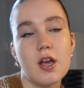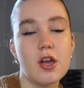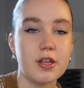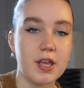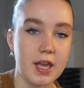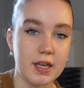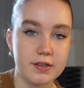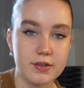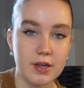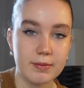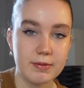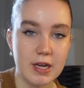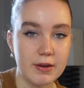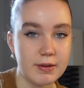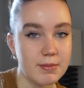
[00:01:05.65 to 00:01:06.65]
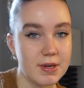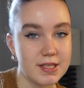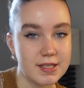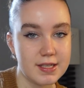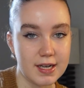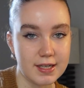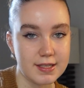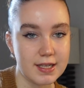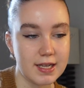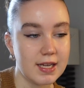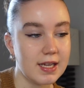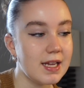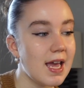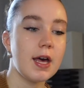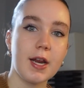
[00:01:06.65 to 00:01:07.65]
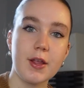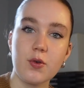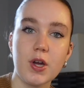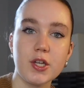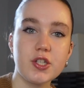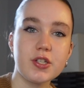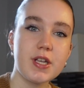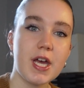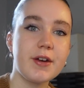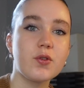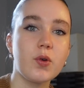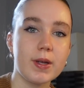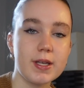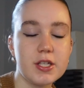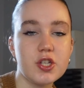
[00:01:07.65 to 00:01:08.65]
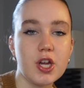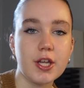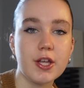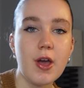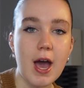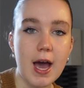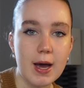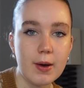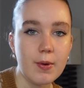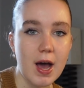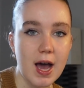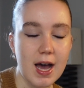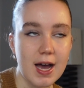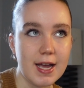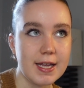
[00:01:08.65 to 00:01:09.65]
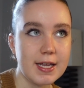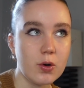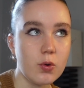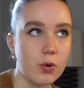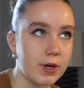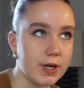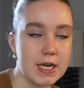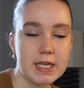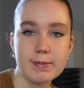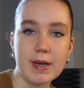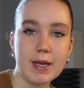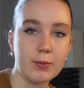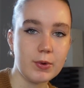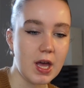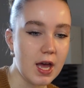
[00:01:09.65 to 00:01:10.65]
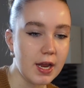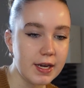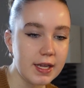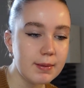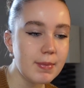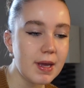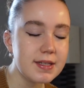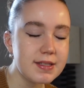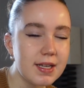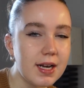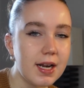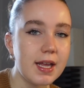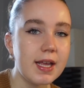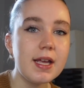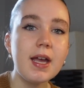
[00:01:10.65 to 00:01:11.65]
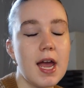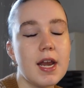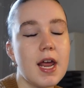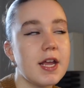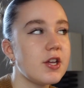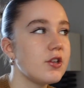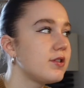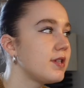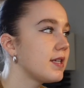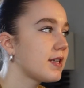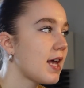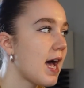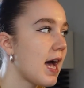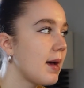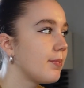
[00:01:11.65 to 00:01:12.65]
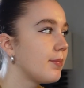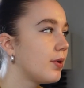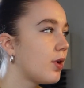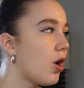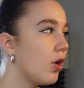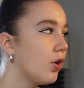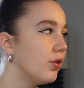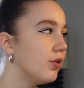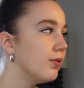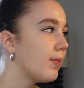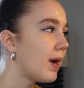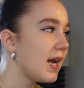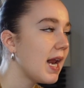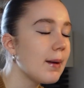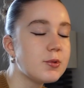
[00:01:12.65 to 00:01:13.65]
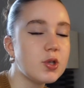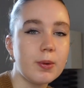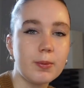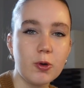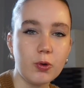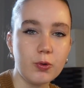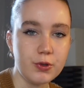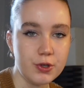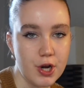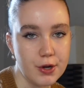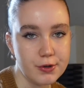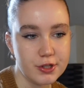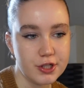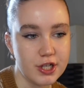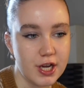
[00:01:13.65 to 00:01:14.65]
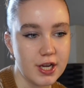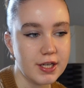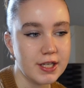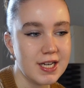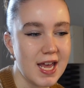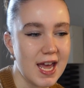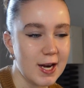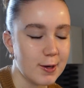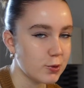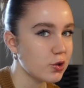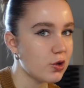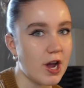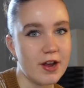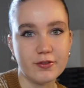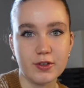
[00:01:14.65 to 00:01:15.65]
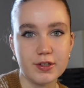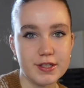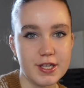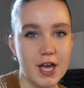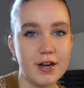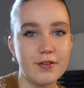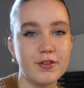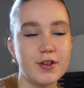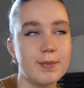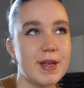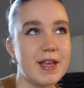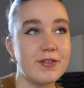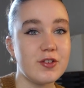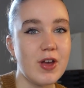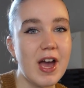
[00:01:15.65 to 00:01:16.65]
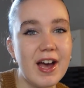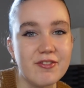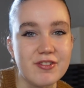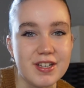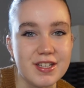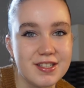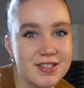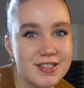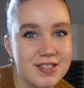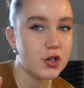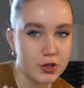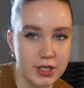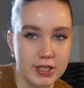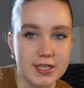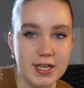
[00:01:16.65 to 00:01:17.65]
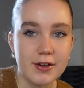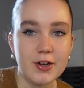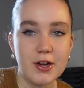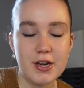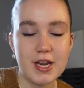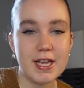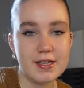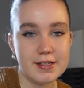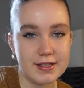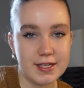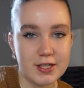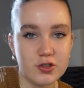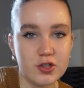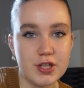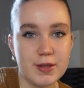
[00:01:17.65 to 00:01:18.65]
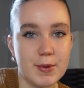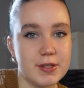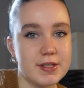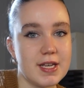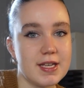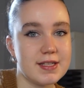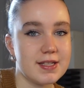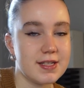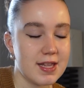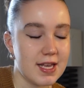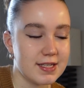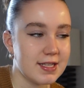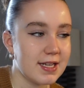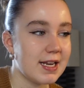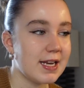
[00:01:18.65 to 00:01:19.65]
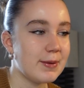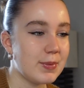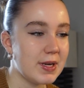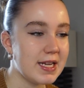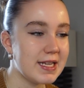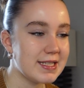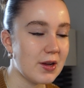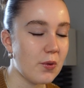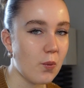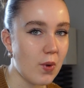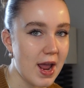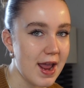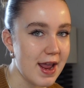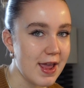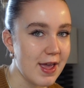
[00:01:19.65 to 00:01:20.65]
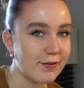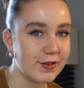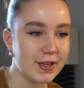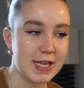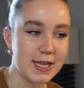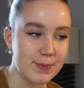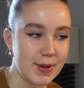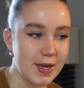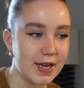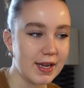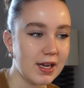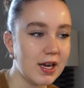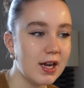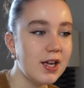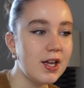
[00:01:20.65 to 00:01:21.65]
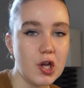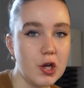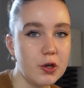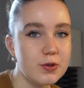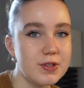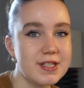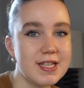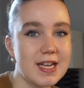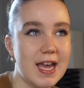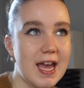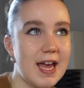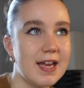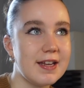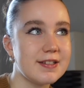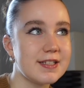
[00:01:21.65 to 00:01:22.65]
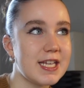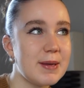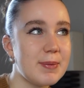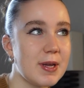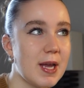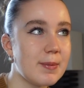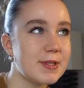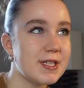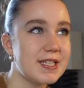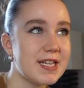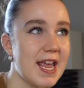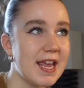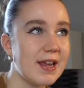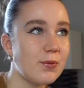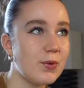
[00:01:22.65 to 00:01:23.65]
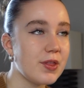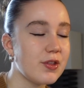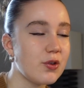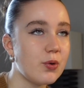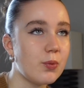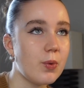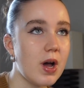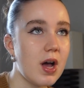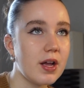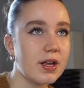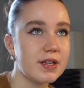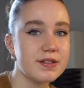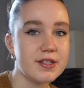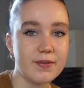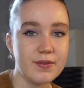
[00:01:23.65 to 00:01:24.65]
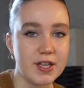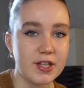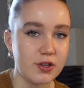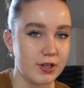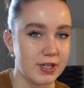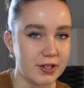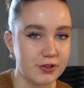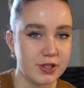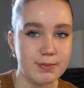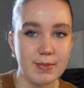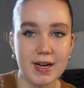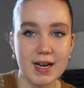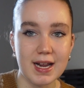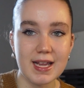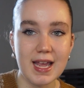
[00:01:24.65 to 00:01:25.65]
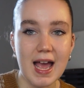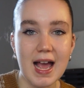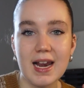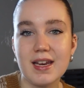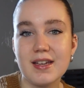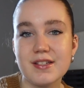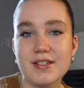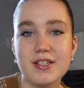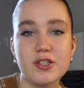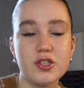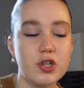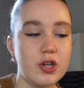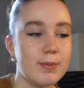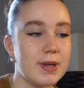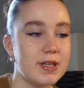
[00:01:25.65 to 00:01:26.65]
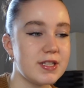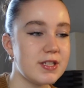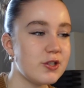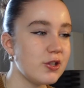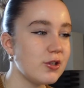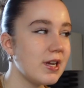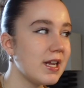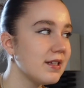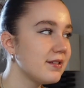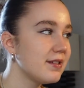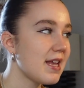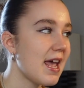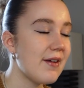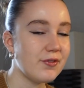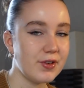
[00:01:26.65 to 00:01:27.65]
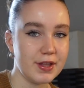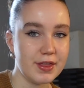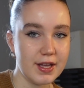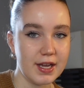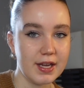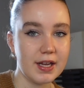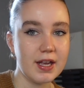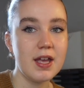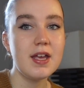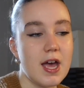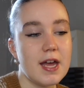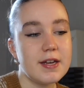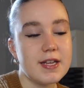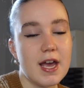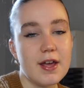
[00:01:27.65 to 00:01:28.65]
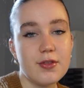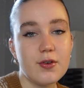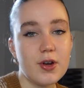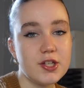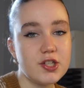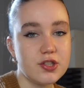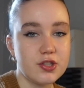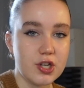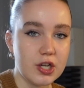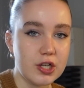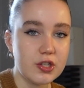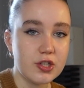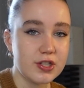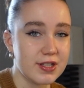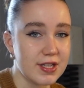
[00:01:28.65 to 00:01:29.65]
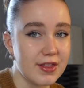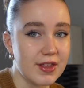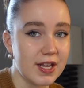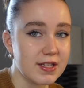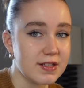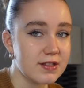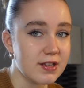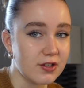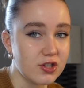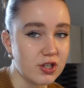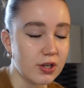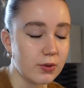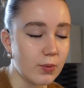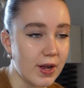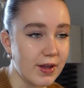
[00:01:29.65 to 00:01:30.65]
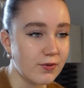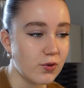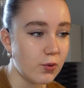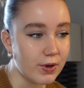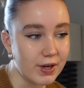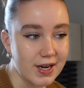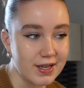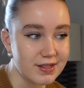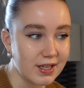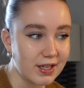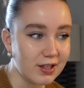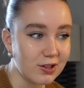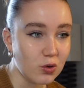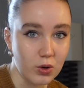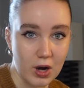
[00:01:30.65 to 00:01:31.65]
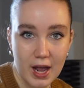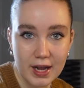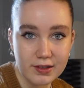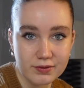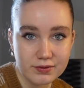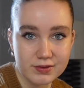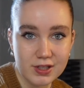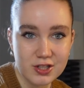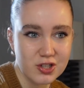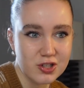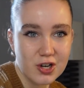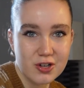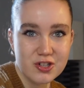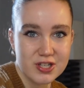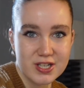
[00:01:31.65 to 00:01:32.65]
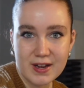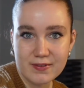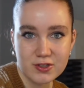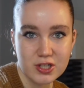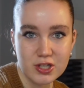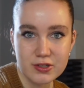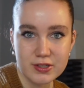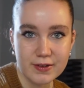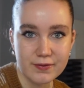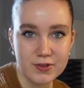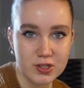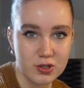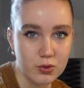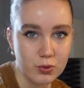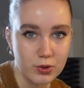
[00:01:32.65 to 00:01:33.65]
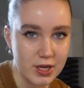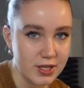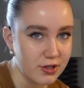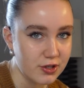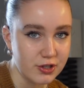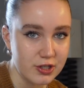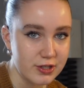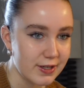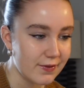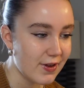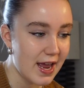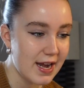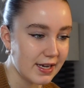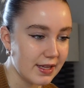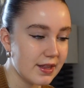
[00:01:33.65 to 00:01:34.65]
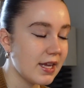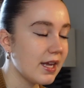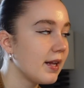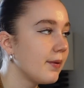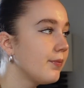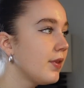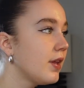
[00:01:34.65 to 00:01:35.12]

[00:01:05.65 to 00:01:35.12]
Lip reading: Okay, so I'm now in my study and I thought I'd just kind of quickly show you how I organise my learning basically. And I use this app on my laptop called Notion, and I'm sure everyone's heard of it, but if you haven't, you need to download it. It is literally the most aesthetically pleasing way of keeping notes and keeping up to date with your work and stuff. Like you can literally make like calendars, you can make to-do lists, everything. And yeah, I thought I'd just show you just because I think it's such a good way of organising your life, because you don't just have to use it for school, like you can use it for anything.